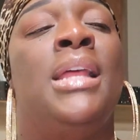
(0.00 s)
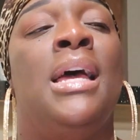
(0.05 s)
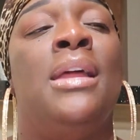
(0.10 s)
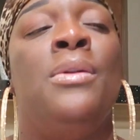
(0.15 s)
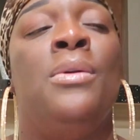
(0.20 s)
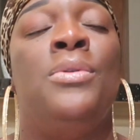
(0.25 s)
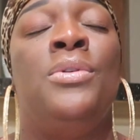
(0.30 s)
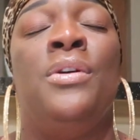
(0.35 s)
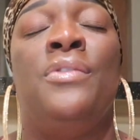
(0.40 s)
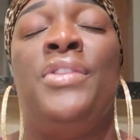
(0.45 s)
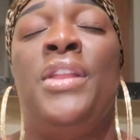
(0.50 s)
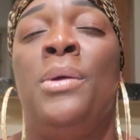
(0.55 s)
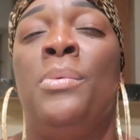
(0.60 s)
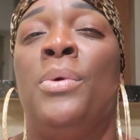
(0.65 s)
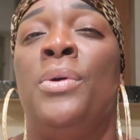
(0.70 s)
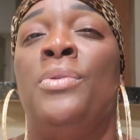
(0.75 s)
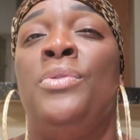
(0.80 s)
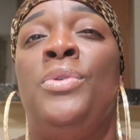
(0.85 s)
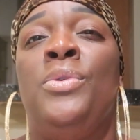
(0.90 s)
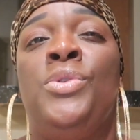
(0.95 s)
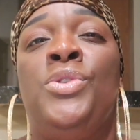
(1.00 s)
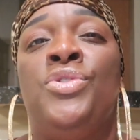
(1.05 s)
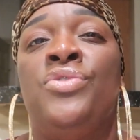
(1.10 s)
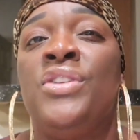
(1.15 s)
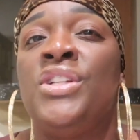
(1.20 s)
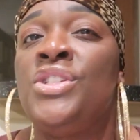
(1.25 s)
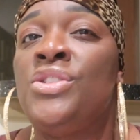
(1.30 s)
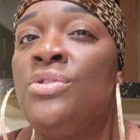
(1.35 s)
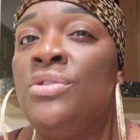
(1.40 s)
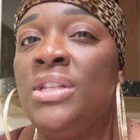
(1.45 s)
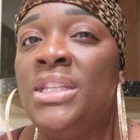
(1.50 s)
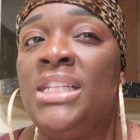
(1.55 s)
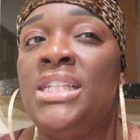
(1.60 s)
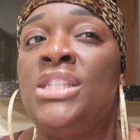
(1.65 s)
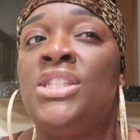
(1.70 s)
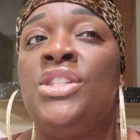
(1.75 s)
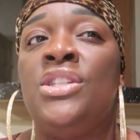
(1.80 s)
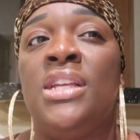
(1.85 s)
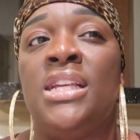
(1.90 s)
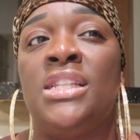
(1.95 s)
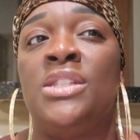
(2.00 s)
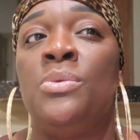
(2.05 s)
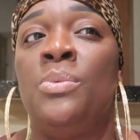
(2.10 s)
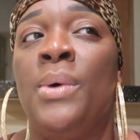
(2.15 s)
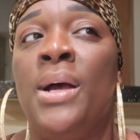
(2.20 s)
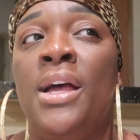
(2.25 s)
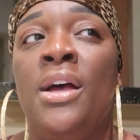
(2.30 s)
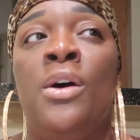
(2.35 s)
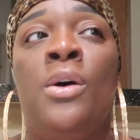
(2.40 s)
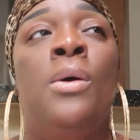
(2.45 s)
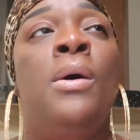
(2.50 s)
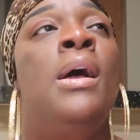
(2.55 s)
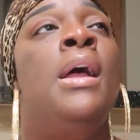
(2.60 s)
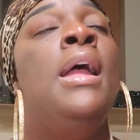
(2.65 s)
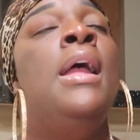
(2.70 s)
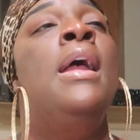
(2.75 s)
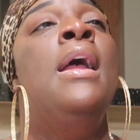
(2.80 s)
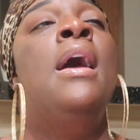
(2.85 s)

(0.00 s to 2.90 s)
don't know if they were nutritionalists as well.